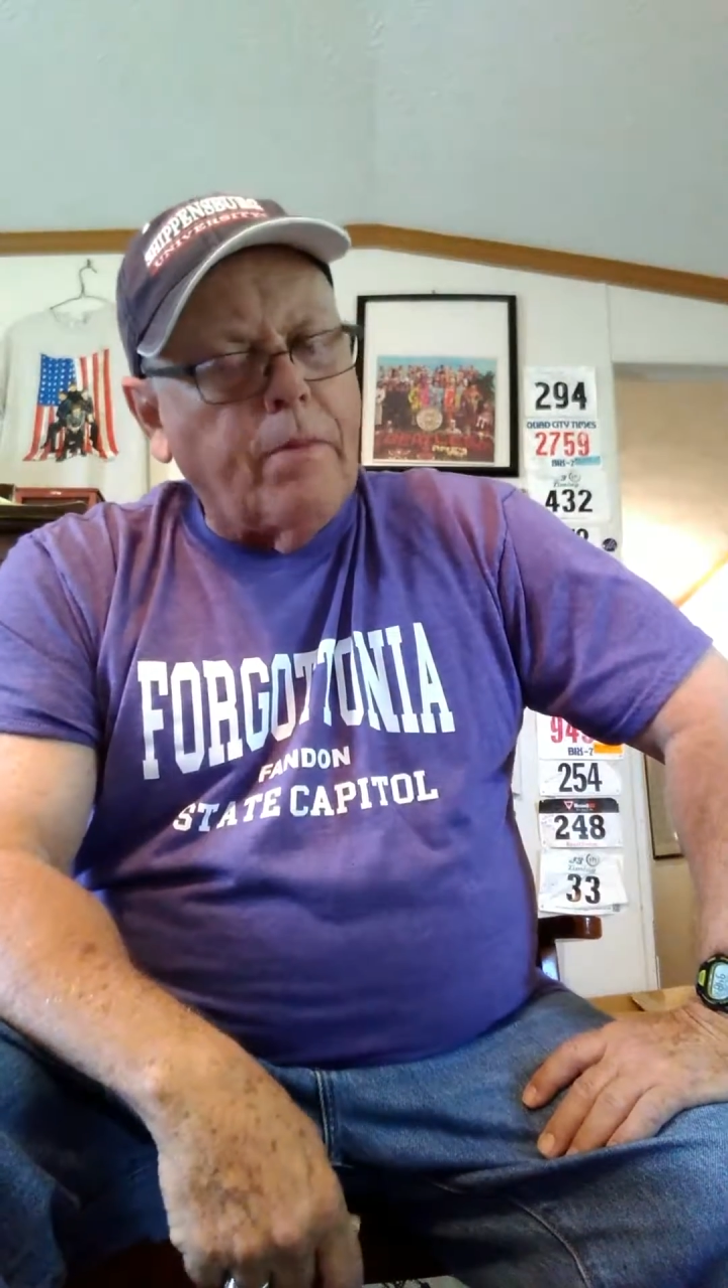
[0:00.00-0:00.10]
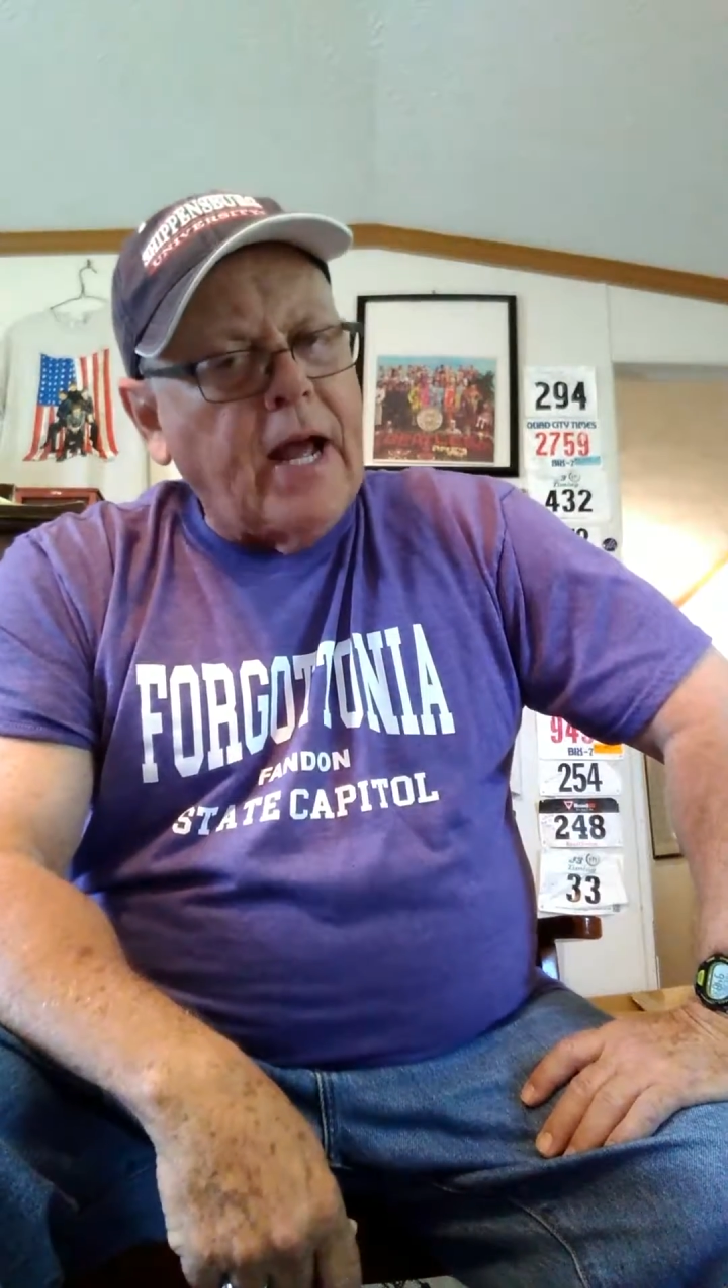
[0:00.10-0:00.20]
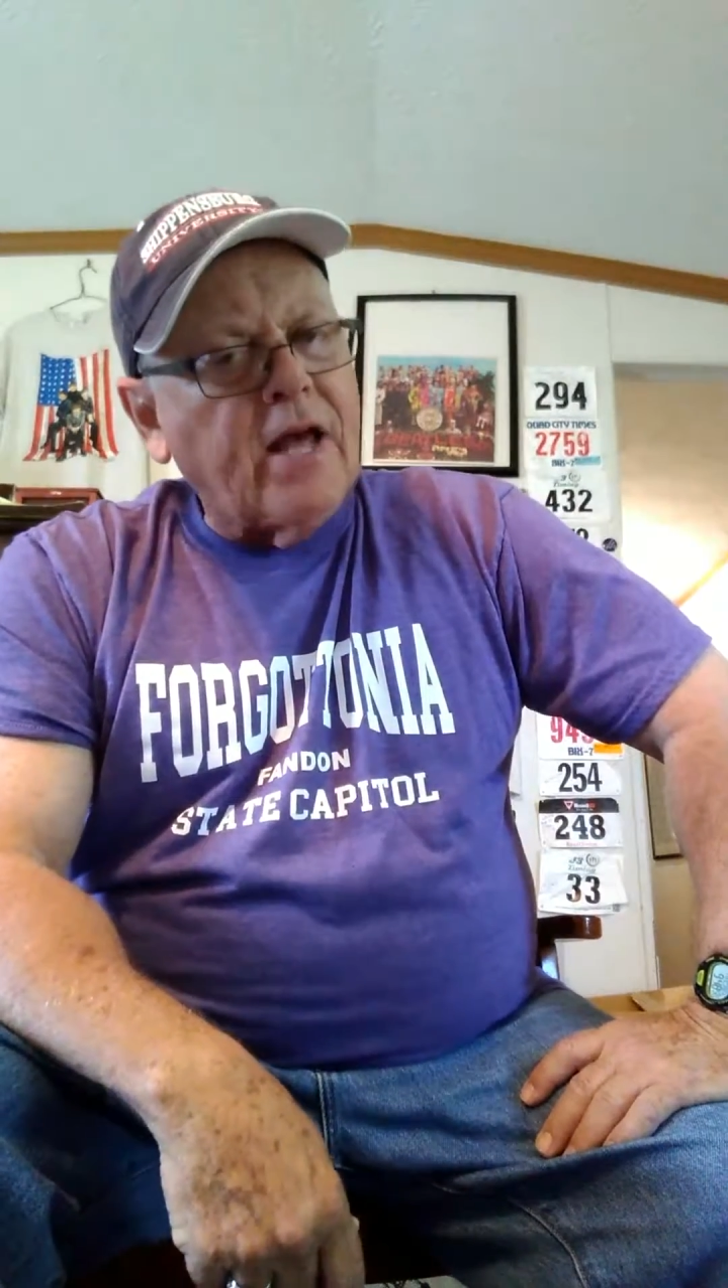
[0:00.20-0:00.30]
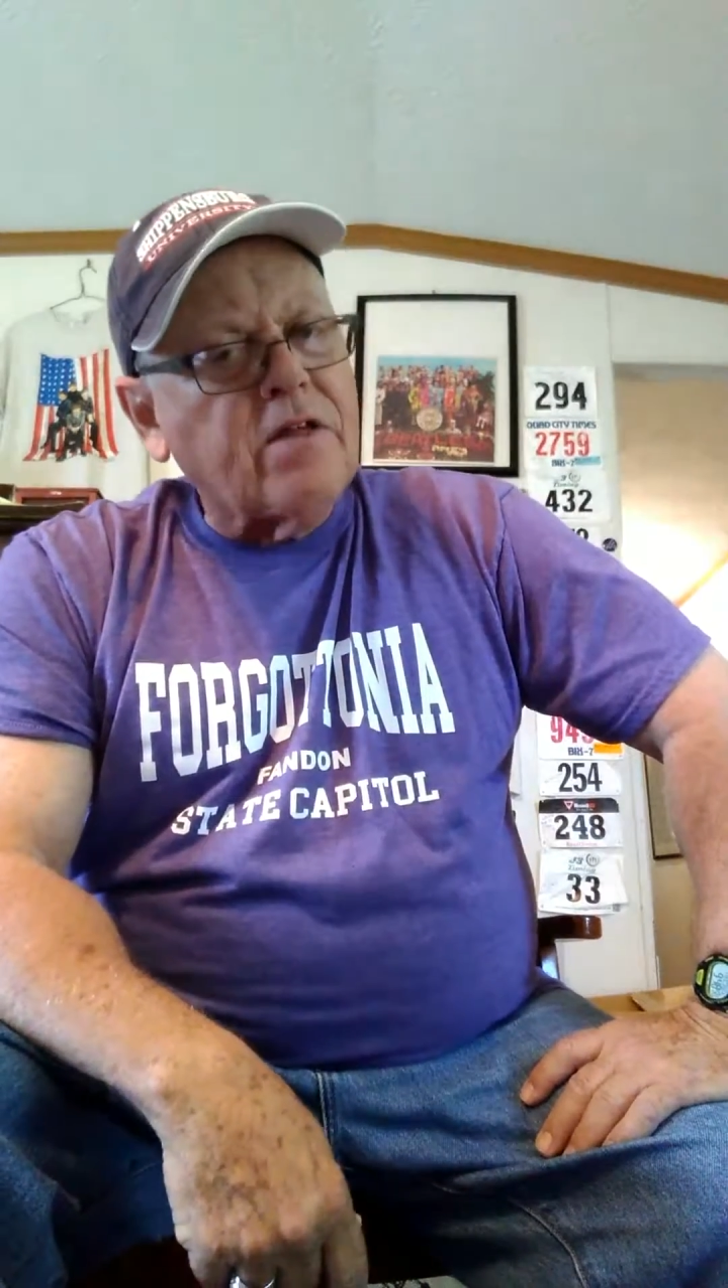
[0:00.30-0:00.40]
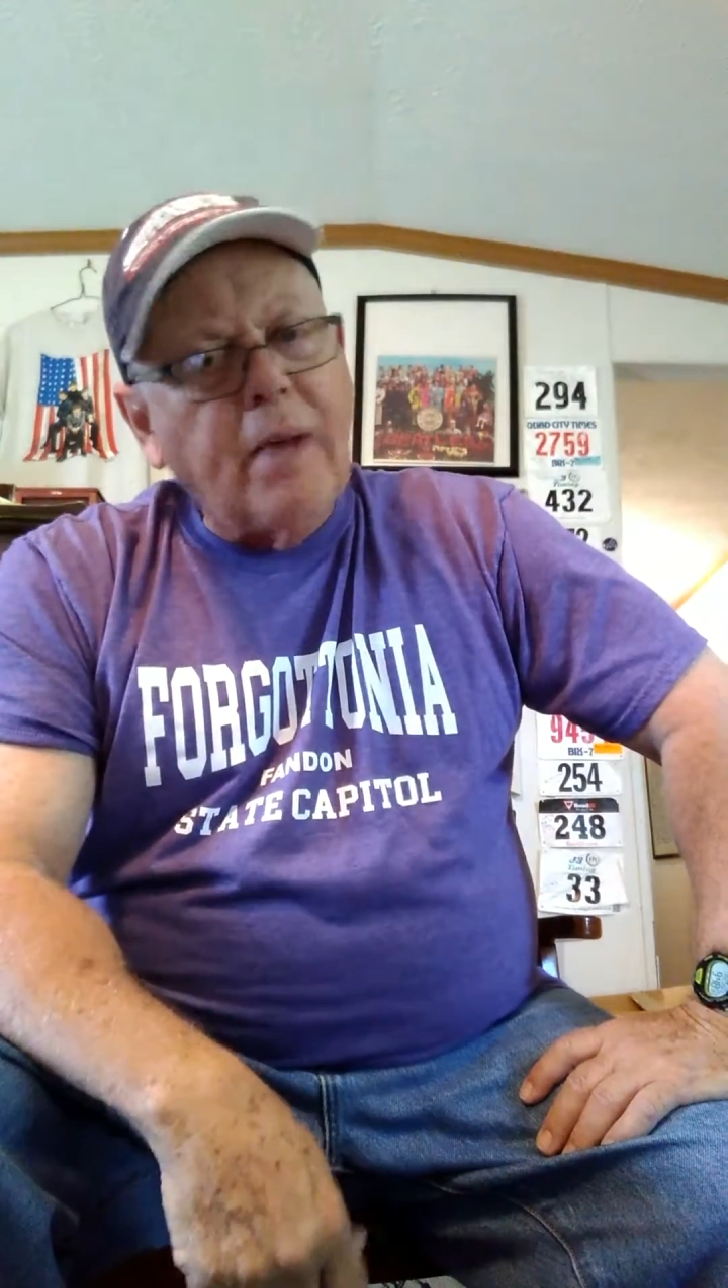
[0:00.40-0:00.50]

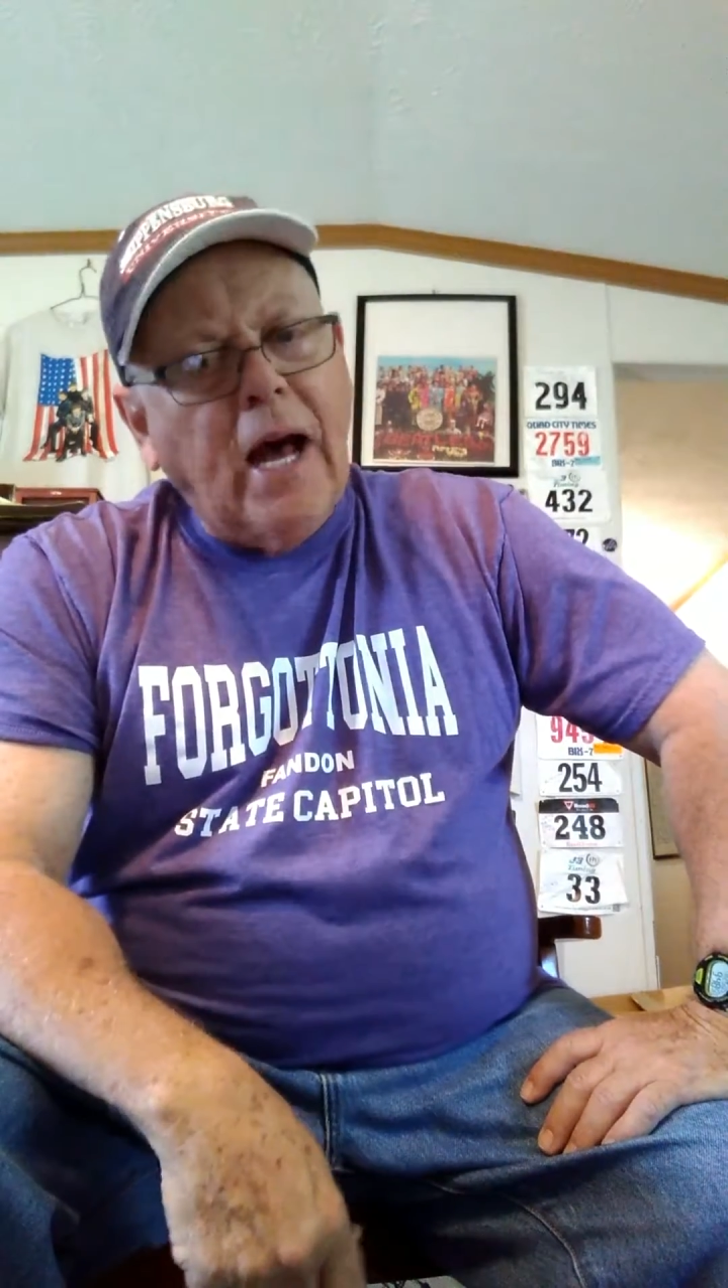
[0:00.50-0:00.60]
passed